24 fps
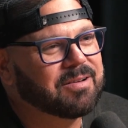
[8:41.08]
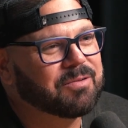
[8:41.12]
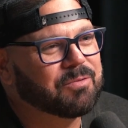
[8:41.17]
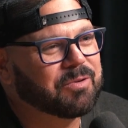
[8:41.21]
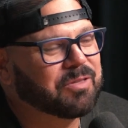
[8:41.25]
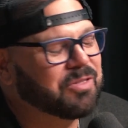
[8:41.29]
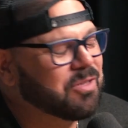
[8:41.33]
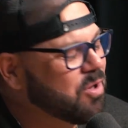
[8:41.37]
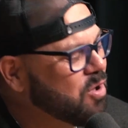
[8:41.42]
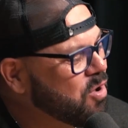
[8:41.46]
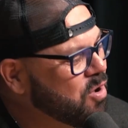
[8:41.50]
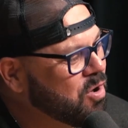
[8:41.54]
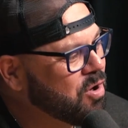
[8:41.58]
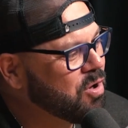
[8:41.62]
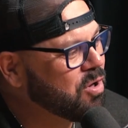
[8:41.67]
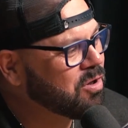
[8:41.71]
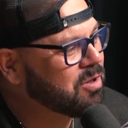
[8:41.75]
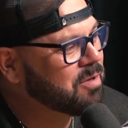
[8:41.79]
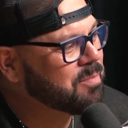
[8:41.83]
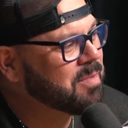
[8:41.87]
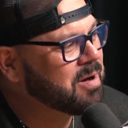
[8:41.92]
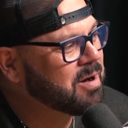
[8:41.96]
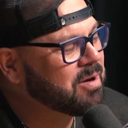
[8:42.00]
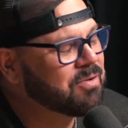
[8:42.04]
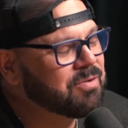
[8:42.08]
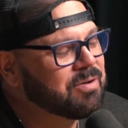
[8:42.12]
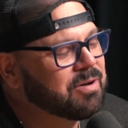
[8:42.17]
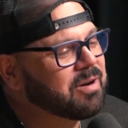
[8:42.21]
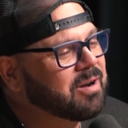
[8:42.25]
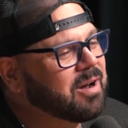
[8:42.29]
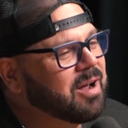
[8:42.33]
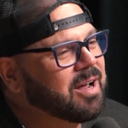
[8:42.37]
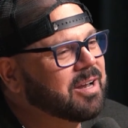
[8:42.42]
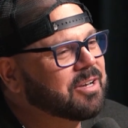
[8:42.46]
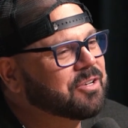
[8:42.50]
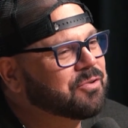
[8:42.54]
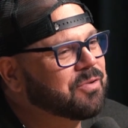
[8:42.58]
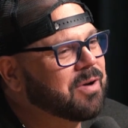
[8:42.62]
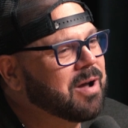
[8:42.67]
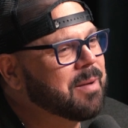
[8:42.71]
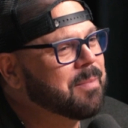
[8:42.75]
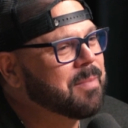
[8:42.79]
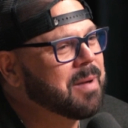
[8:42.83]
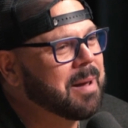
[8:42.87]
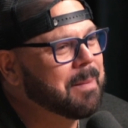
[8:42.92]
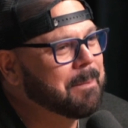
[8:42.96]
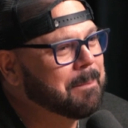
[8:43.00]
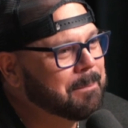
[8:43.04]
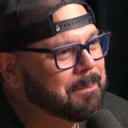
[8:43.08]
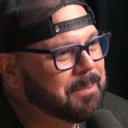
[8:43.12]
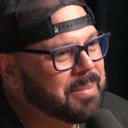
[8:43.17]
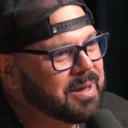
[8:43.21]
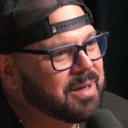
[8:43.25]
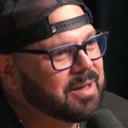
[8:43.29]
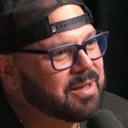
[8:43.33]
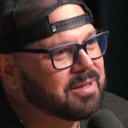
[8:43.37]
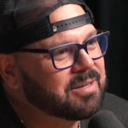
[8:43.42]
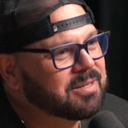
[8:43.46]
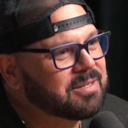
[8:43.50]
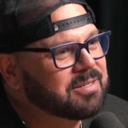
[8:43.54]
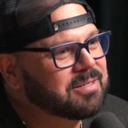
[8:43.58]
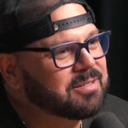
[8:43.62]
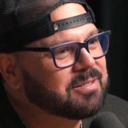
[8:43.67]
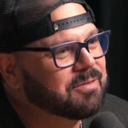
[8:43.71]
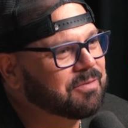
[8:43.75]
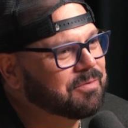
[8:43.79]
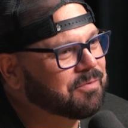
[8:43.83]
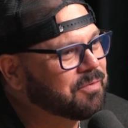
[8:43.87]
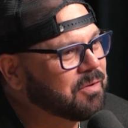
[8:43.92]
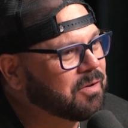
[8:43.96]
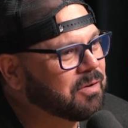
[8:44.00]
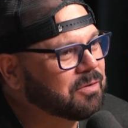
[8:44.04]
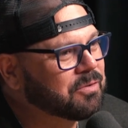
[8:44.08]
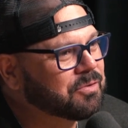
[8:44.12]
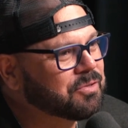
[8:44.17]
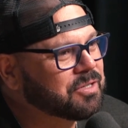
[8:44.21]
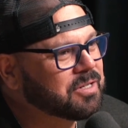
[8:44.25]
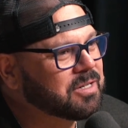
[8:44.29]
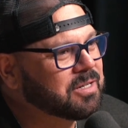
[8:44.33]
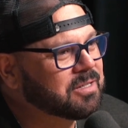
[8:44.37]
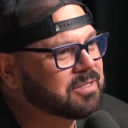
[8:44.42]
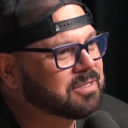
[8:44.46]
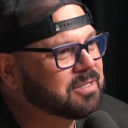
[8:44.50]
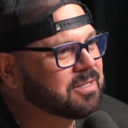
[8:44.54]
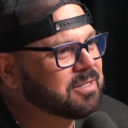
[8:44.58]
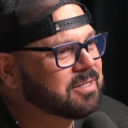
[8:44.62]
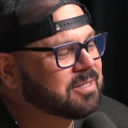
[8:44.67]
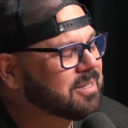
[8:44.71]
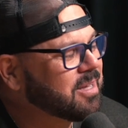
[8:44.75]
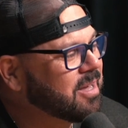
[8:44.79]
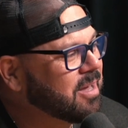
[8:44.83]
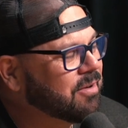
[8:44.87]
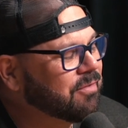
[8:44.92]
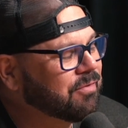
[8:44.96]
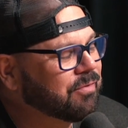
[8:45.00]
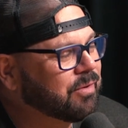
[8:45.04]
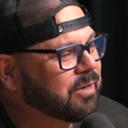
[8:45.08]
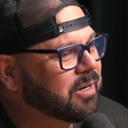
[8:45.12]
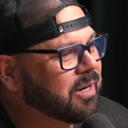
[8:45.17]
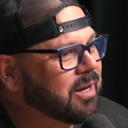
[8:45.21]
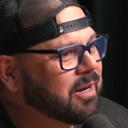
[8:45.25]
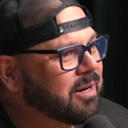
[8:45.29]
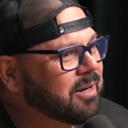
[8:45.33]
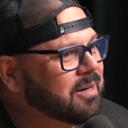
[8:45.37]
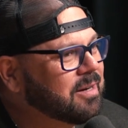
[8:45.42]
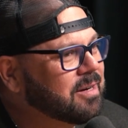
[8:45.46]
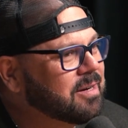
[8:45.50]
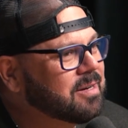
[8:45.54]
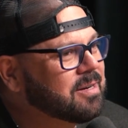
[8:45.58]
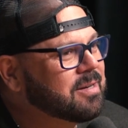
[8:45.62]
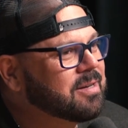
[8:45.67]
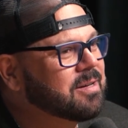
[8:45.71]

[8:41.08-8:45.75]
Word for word: With all of my heart, I try my best to follow Jesus every day.